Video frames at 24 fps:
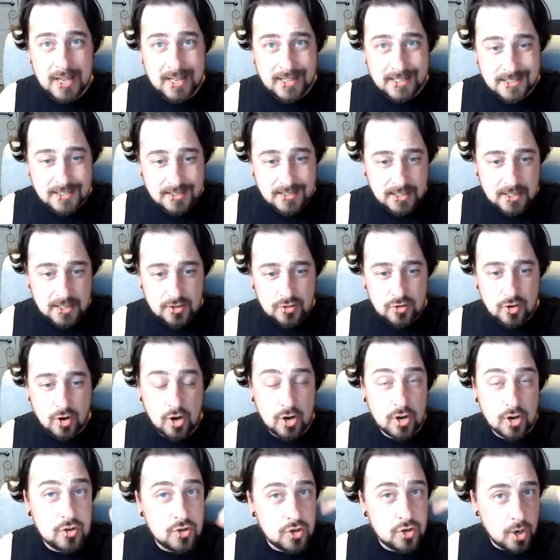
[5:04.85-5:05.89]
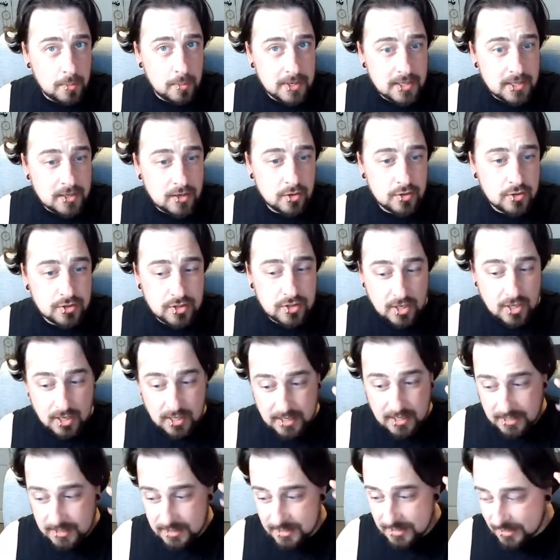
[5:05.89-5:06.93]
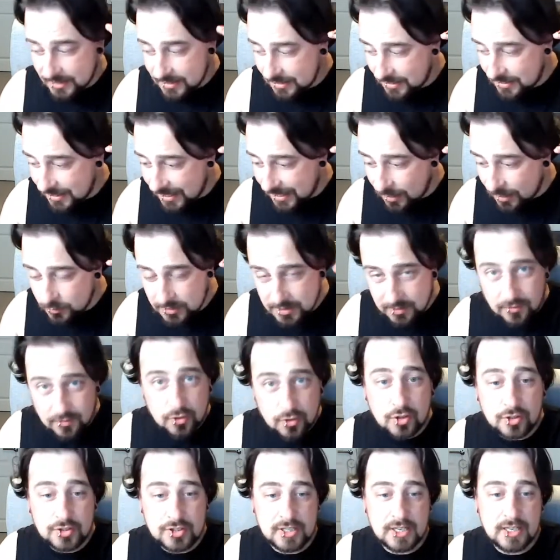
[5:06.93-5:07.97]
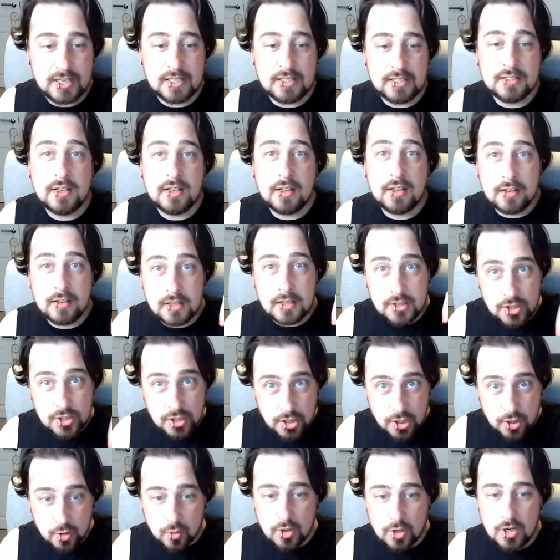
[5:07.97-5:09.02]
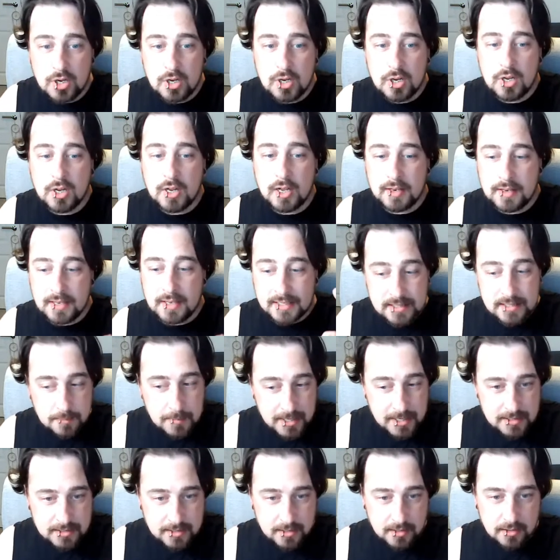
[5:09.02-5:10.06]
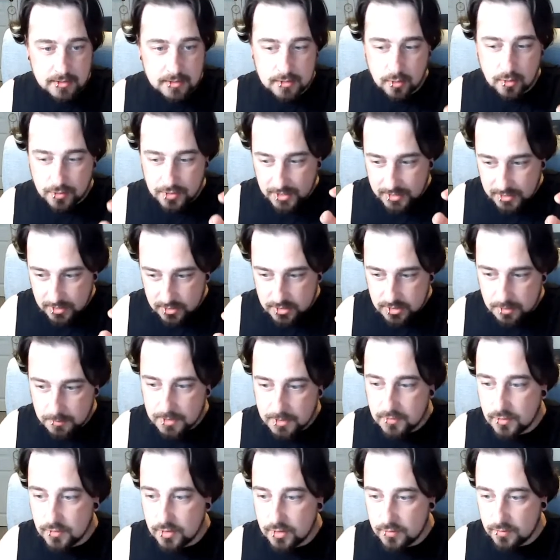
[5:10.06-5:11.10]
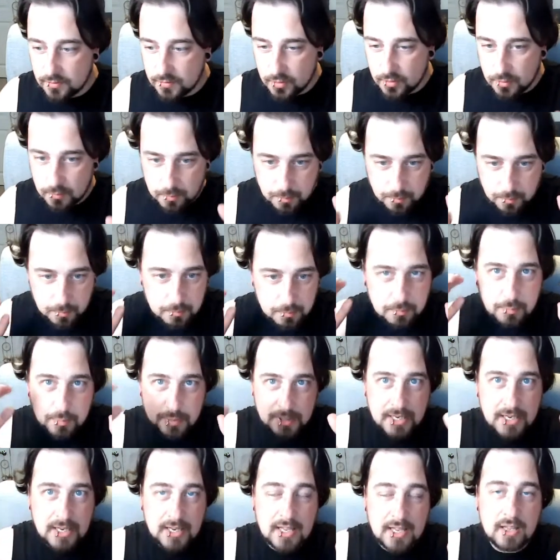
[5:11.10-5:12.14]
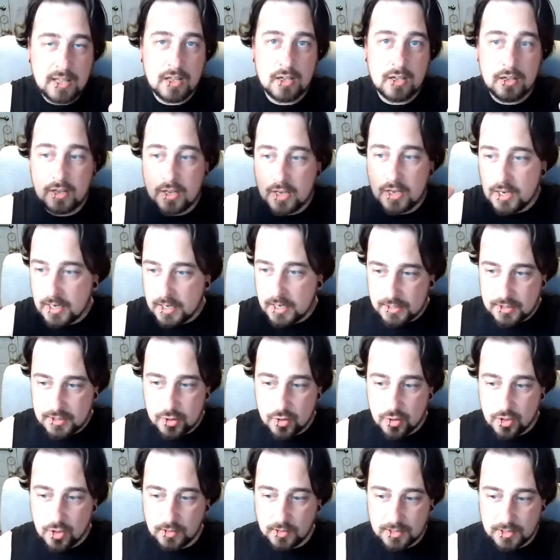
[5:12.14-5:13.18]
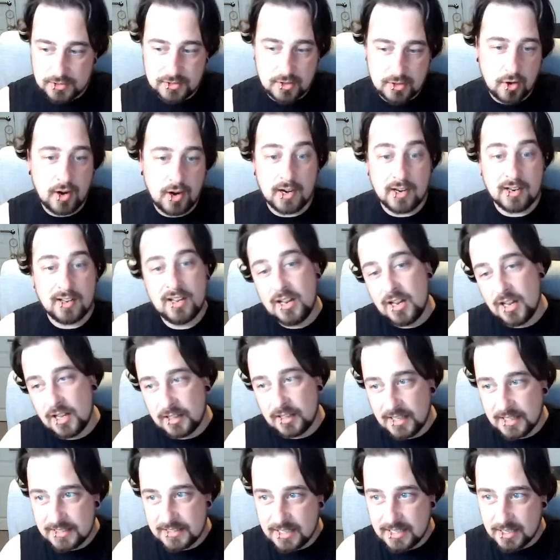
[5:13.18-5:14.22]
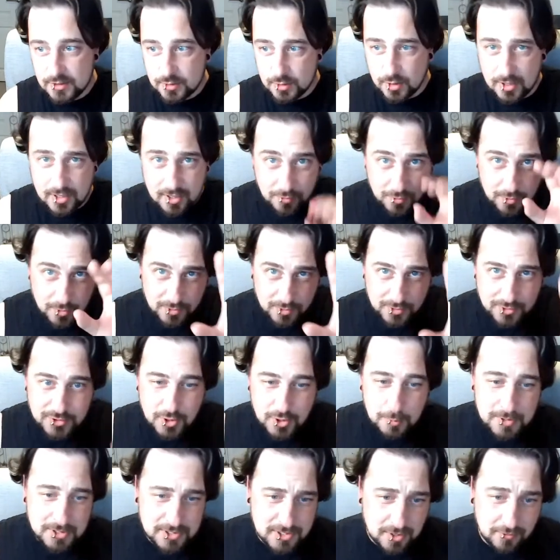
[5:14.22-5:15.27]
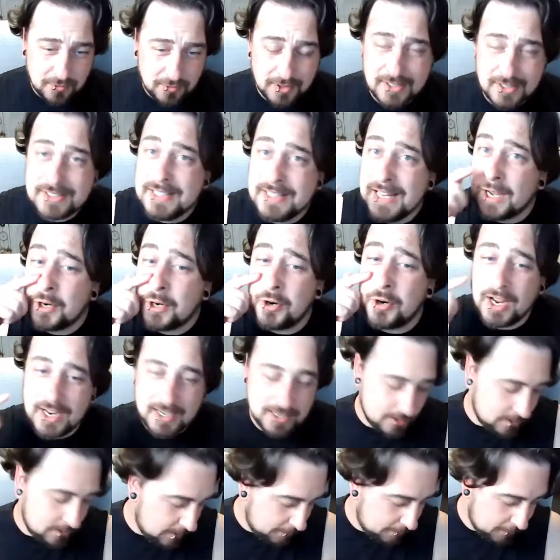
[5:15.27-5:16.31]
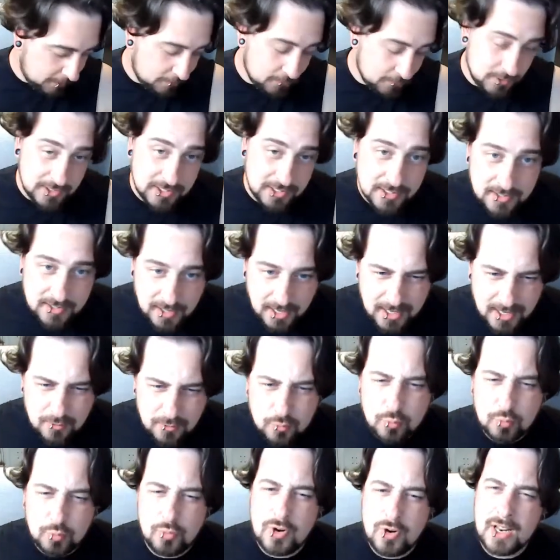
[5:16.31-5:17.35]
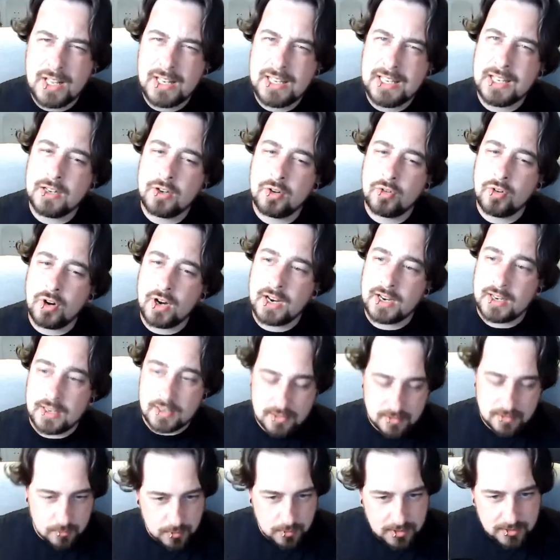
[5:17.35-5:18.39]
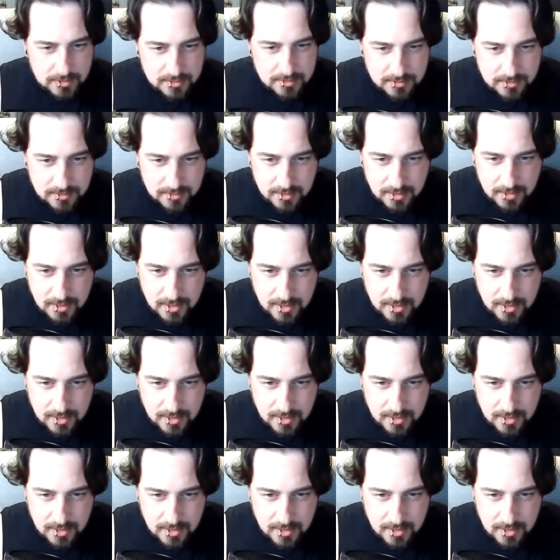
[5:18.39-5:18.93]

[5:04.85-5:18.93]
Stay strong. Nobody knows uh, how difficult it is than you. And that's amazing. So thank you so much for for being here and doing all this. All right. Let's get into it. Enough with all the soppy stuff. I'm going to start crying. And oh, I'm not really. I rarely cry. Weird, isn't it?